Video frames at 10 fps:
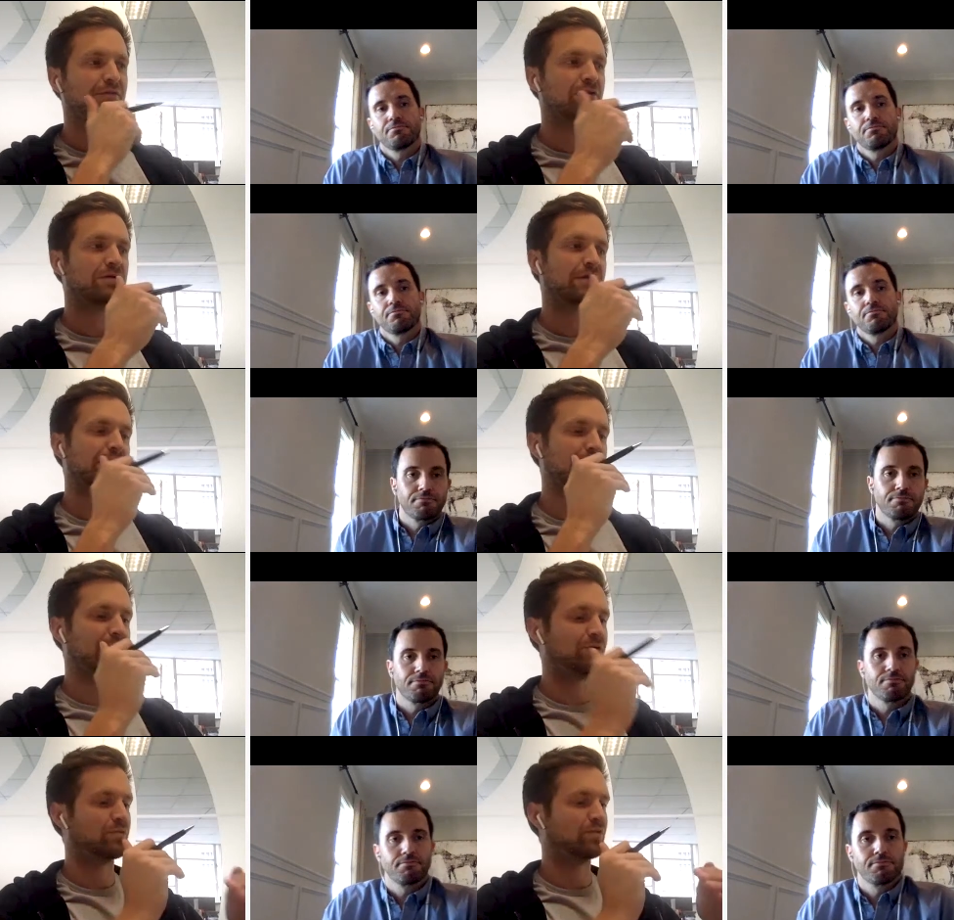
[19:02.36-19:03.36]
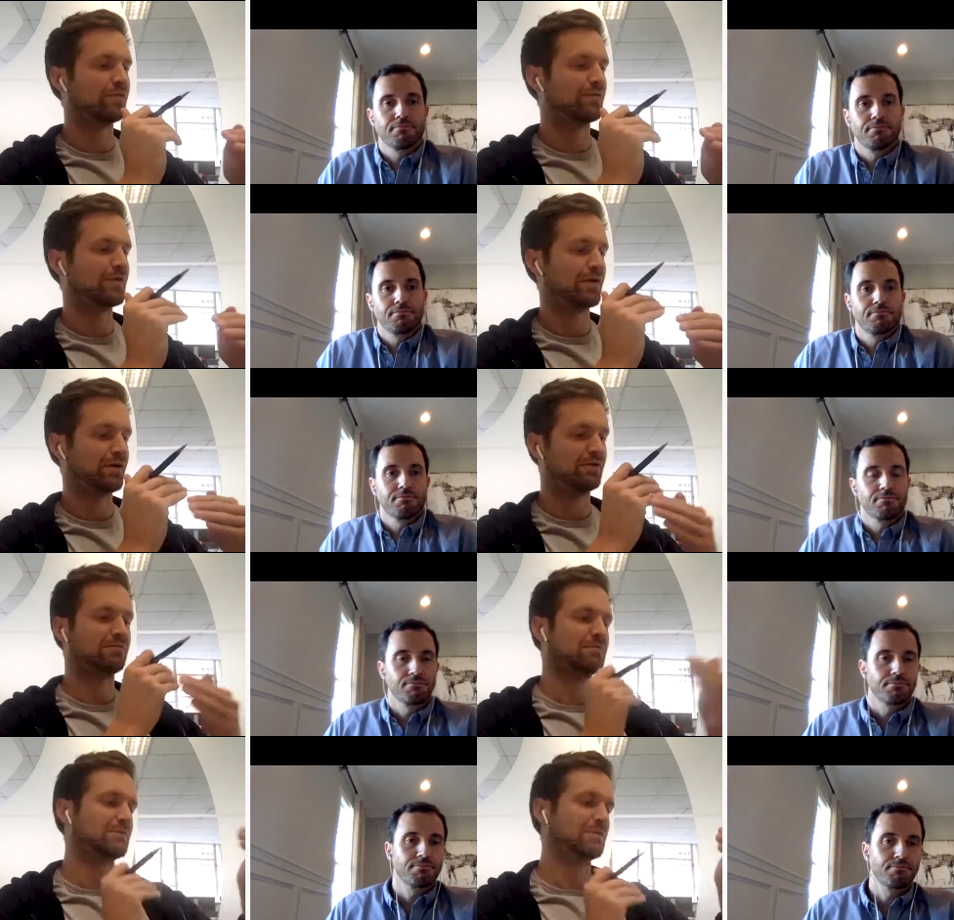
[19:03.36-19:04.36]
Speaker 1: so you can then take all of the
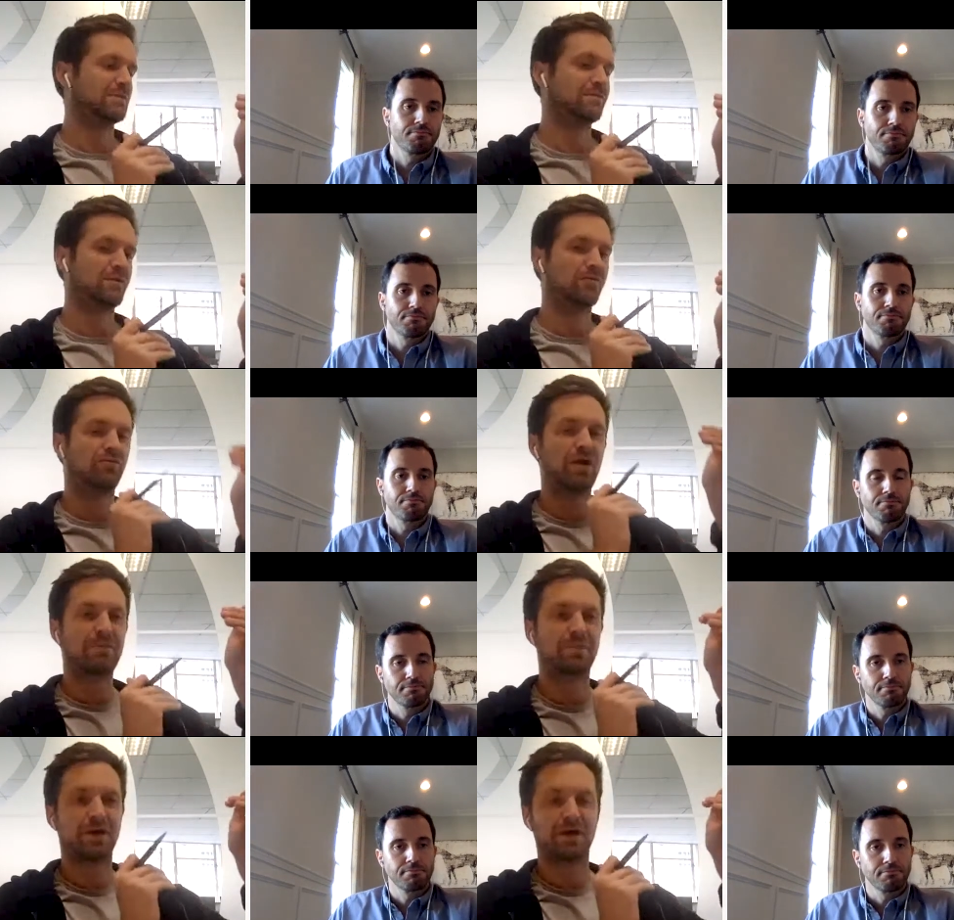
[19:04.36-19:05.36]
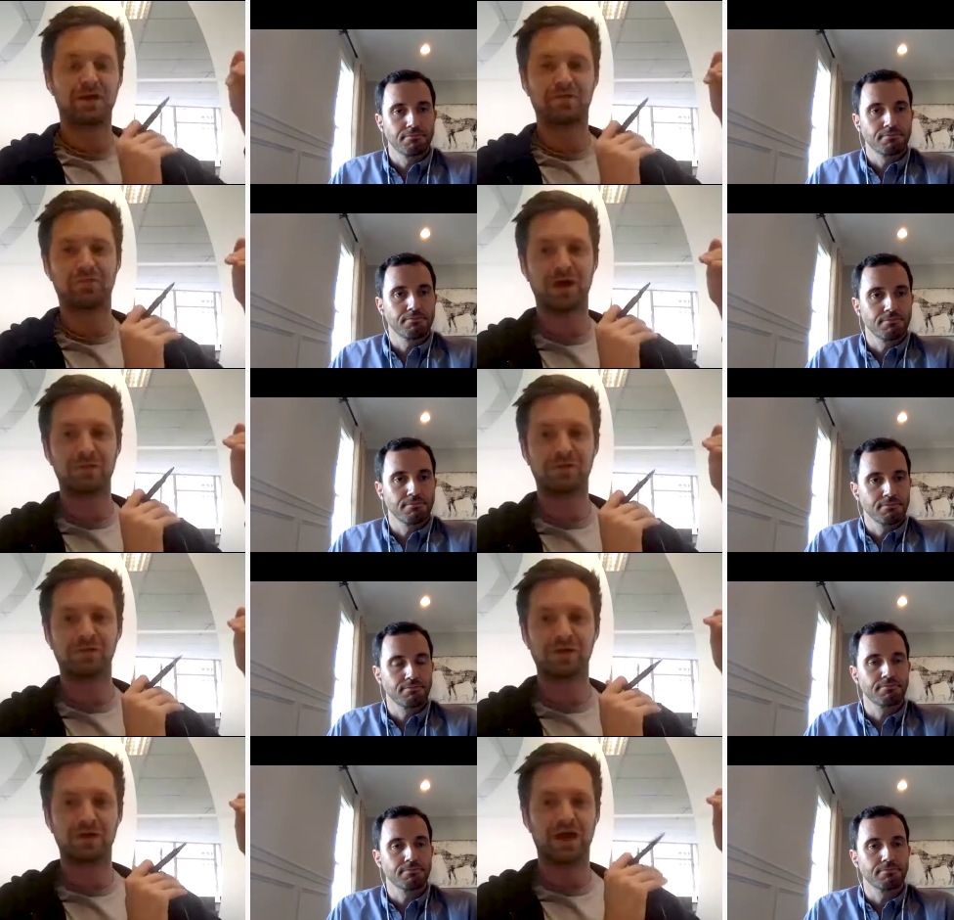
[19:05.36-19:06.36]
ramping reps
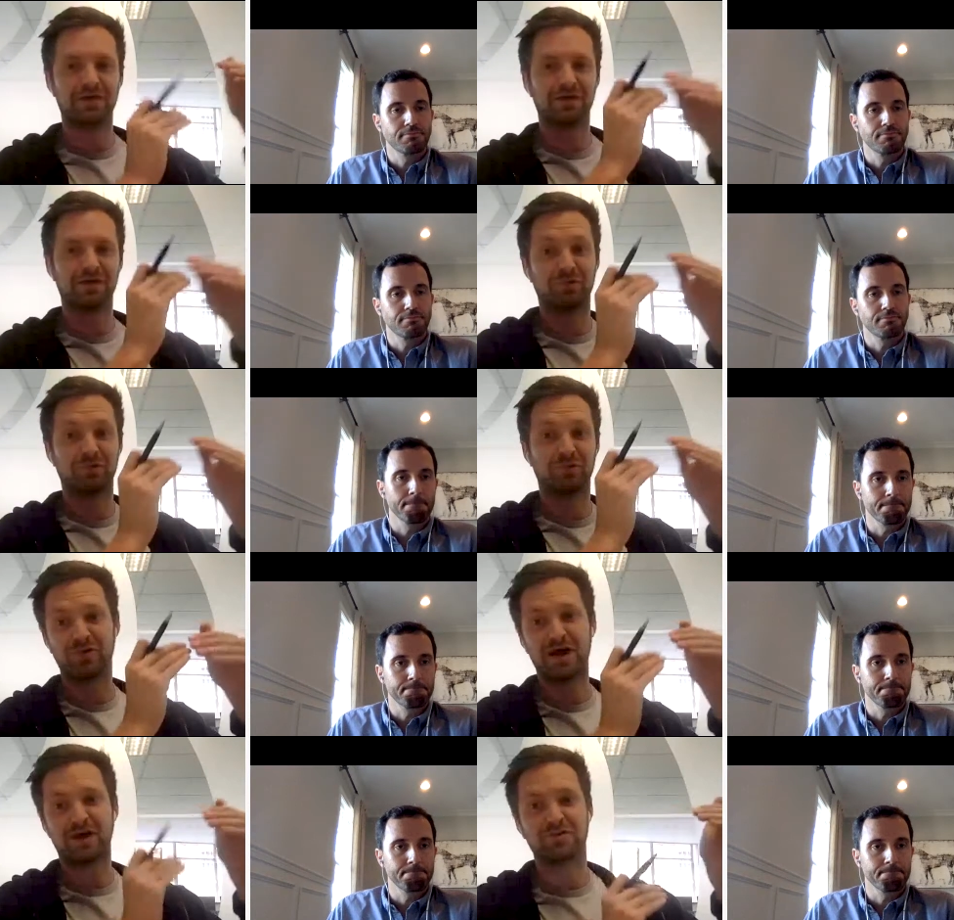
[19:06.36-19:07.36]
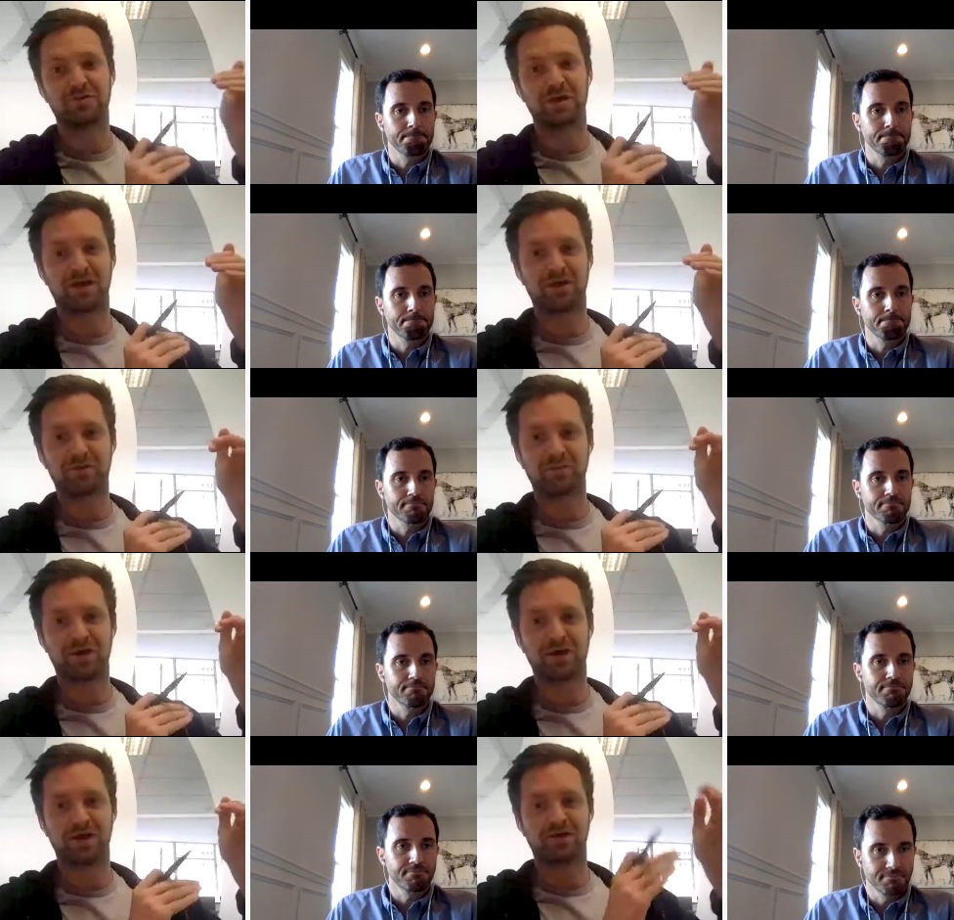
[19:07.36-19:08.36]
and then rank them i guess
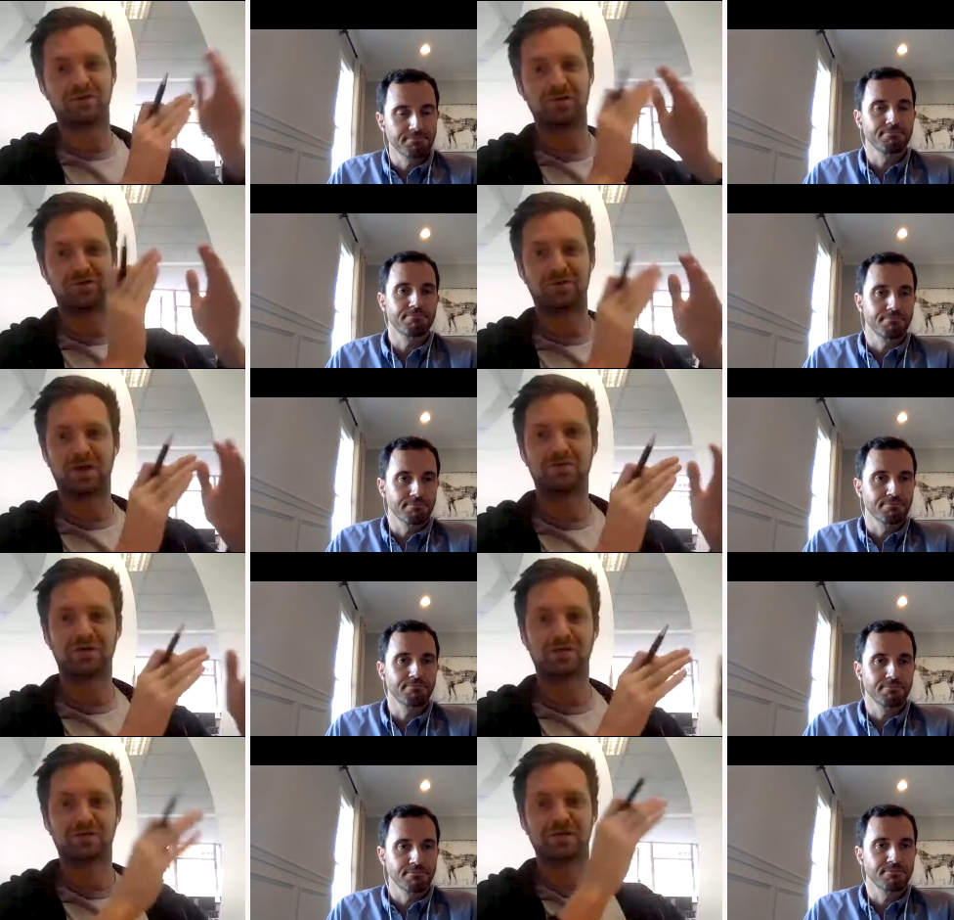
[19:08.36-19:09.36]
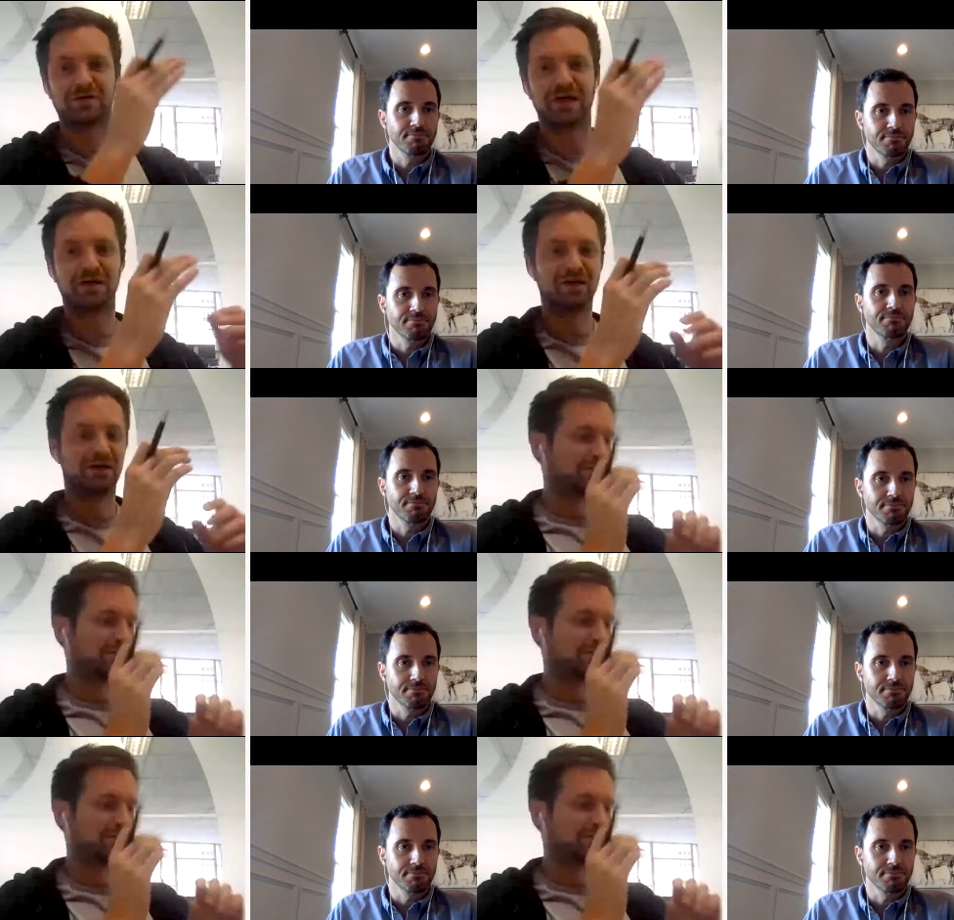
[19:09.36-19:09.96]
by those two metrics and then